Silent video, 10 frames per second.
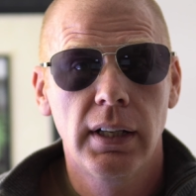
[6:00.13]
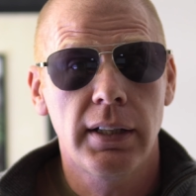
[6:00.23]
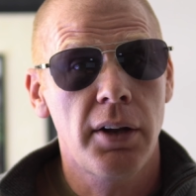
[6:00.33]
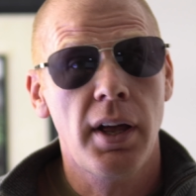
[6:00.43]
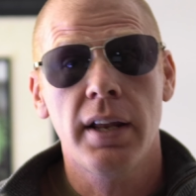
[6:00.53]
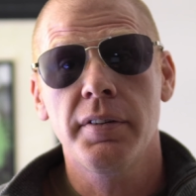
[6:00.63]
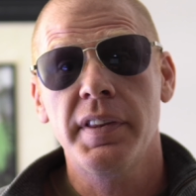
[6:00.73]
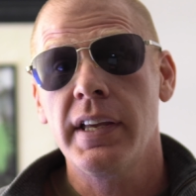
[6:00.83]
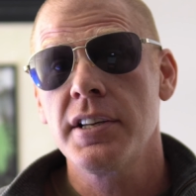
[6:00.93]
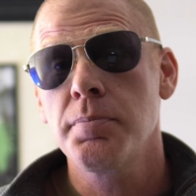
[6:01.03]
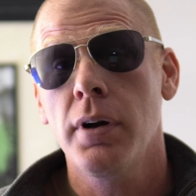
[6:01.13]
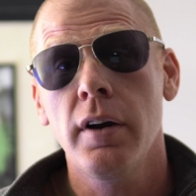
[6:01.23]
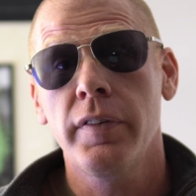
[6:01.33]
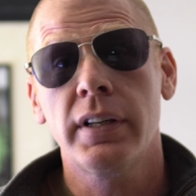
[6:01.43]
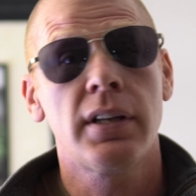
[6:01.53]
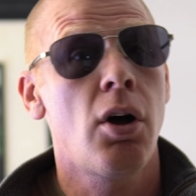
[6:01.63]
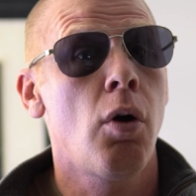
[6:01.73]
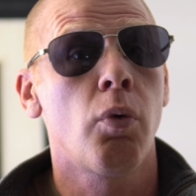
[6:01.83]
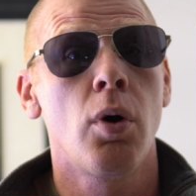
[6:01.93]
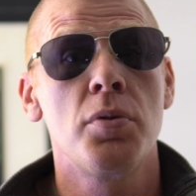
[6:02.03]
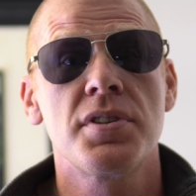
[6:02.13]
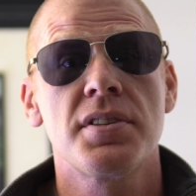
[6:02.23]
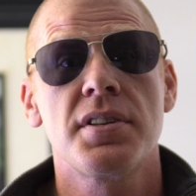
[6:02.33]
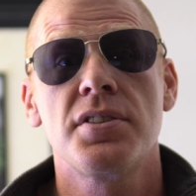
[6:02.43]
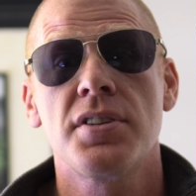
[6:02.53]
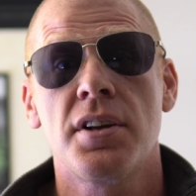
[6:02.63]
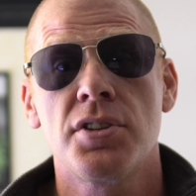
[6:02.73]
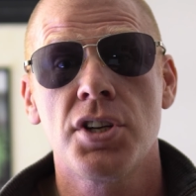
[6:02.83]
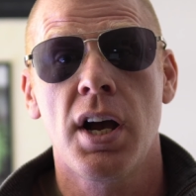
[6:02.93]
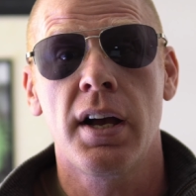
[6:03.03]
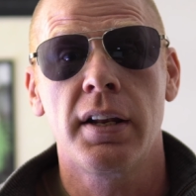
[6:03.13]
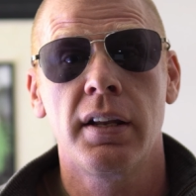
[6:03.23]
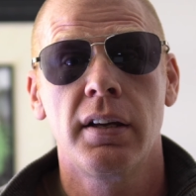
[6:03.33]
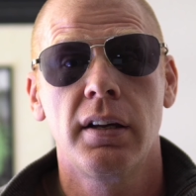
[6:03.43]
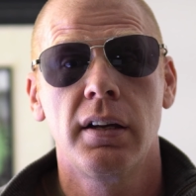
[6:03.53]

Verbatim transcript: Now, not everything is perfect and all roses and sunshine.